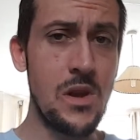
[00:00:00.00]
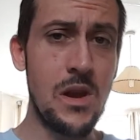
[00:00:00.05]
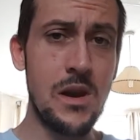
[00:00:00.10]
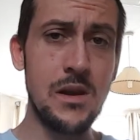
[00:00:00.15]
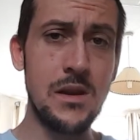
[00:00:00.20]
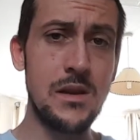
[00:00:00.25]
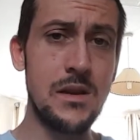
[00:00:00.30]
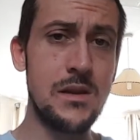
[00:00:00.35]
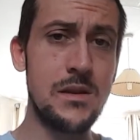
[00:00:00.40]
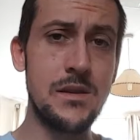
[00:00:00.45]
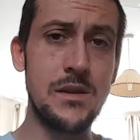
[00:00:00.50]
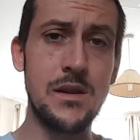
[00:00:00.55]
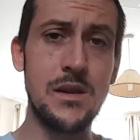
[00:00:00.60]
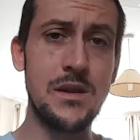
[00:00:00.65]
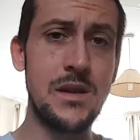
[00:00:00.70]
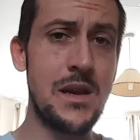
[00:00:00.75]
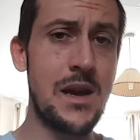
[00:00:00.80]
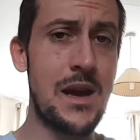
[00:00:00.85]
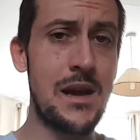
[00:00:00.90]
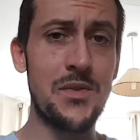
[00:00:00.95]
and
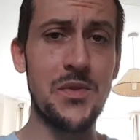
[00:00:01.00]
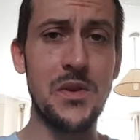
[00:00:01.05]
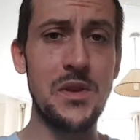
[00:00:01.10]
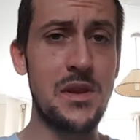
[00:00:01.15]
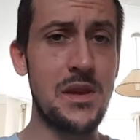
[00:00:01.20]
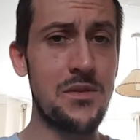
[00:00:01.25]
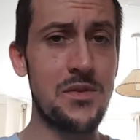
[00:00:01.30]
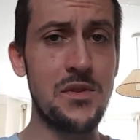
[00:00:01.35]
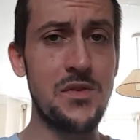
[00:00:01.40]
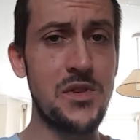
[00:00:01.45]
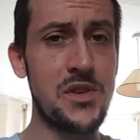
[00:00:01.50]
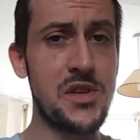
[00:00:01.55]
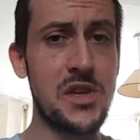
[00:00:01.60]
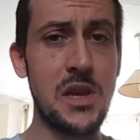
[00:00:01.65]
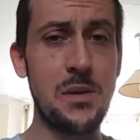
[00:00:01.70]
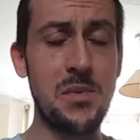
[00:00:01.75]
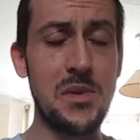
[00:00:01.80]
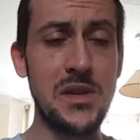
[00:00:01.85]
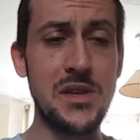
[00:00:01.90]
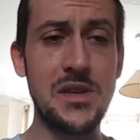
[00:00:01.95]
yeah, I think the
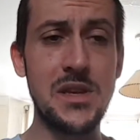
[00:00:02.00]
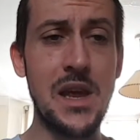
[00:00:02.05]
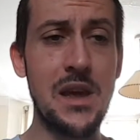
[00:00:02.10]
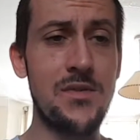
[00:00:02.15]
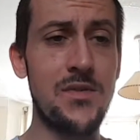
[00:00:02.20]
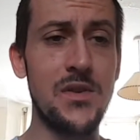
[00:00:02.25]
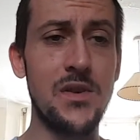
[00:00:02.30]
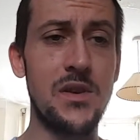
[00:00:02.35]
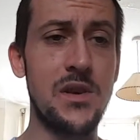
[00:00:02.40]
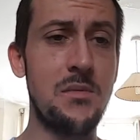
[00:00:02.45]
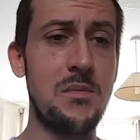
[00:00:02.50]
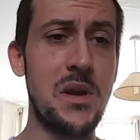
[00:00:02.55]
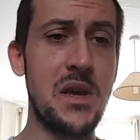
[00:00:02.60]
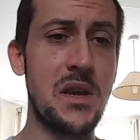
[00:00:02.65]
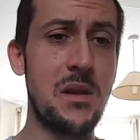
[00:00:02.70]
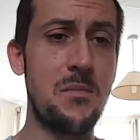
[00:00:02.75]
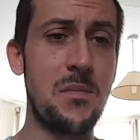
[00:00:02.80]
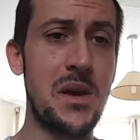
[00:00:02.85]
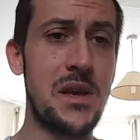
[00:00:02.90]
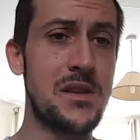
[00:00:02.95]
steeping's definitely made
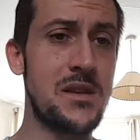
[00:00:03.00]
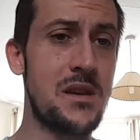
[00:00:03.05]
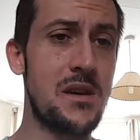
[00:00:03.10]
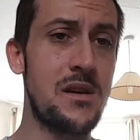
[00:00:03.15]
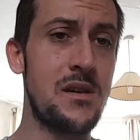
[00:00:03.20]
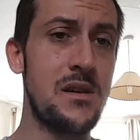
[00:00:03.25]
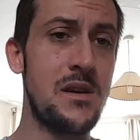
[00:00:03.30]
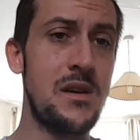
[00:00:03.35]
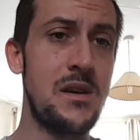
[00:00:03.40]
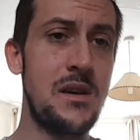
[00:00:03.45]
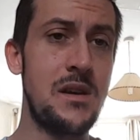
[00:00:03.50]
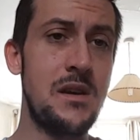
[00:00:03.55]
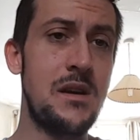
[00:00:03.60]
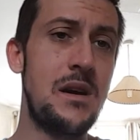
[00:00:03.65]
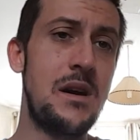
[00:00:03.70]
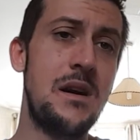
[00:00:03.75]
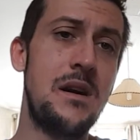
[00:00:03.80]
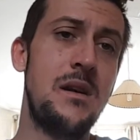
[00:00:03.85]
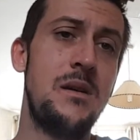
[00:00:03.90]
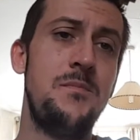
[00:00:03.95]
it better.
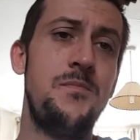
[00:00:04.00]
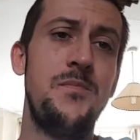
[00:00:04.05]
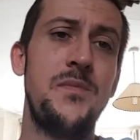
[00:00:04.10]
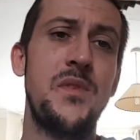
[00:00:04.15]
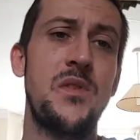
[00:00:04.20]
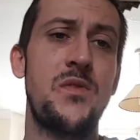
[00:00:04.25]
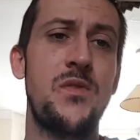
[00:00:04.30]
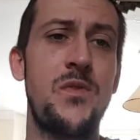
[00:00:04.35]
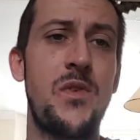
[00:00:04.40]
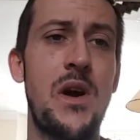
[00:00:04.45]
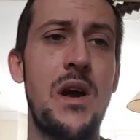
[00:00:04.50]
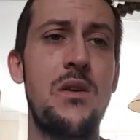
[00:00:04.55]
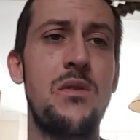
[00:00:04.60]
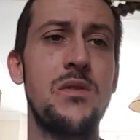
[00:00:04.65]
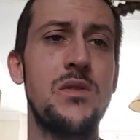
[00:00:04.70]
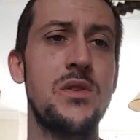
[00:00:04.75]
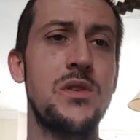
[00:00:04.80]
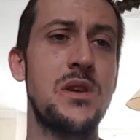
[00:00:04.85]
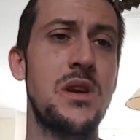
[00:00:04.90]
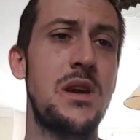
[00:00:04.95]
As far
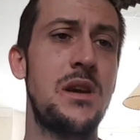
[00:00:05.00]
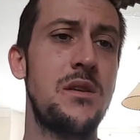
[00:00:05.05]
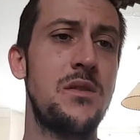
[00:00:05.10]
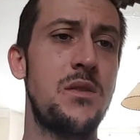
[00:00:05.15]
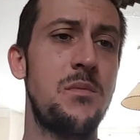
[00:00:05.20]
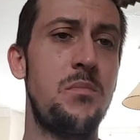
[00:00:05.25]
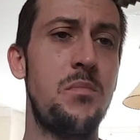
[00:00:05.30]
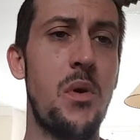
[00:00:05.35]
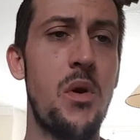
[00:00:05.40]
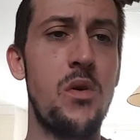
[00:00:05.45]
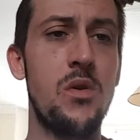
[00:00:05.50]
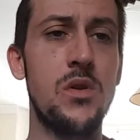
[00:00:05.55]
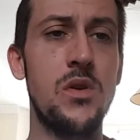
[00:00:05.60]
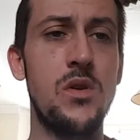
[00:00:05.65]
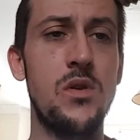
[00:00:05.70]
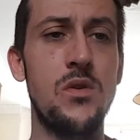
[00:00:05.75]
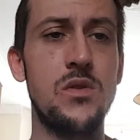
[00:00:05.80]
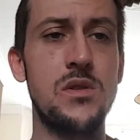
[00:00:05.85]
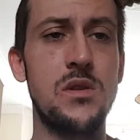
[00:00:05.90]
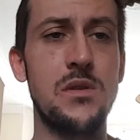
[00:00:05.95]
as this kind of the bottle
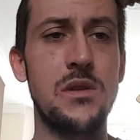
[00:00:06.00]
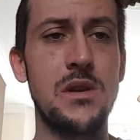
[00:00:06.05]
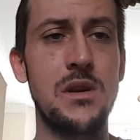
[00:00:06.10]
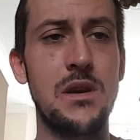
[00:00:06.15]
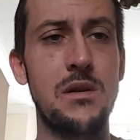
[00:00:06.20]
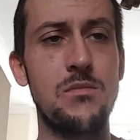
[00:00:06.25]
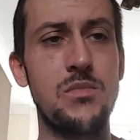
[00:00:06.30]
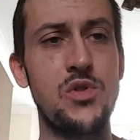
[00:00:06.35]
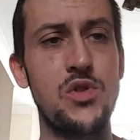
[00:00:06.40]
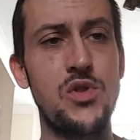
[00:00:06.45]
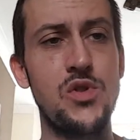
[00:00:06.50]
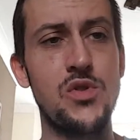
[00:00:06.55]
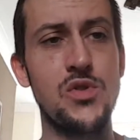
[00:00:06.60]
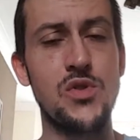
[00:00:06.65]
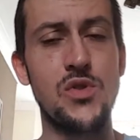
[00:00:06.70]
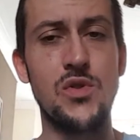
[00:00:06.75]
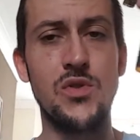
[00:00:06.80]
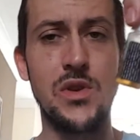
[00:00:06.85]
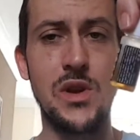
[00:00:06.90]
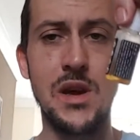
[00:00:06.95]
goes, I think I'm
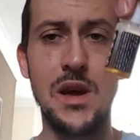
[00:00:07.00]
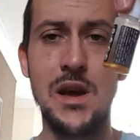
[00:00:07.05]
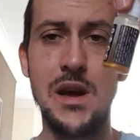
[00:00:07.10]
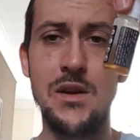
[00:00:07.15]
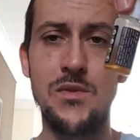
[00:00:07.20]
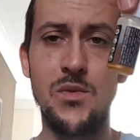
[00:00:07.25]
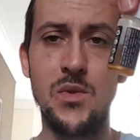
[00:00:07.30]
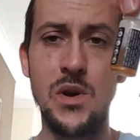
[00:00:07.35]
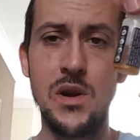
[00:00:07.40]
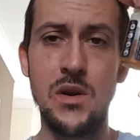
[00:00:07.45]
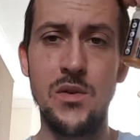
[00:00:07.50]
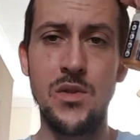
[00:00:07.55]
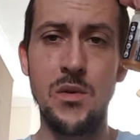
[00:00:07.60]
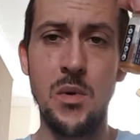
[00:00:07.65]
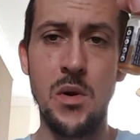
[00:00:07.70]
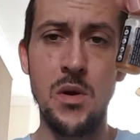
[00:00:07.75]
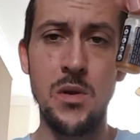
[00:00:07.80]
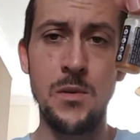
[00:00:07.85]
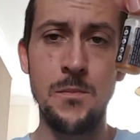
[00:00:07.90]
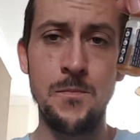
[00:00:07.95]
just under halfway on the
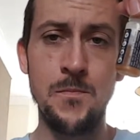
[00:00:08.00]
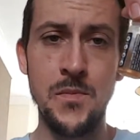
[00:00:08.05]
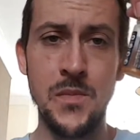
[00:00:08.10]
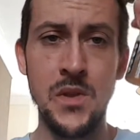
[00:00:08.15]
bottle.